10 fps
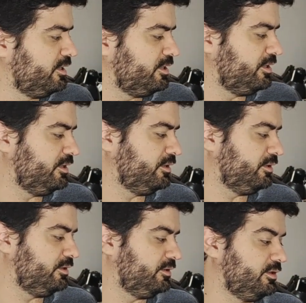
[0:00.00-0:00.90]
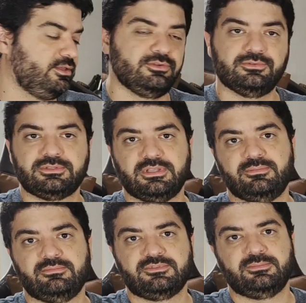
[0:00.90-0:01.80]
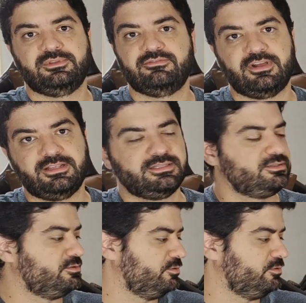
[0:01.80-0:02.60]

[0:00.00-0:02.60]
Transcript: He used some device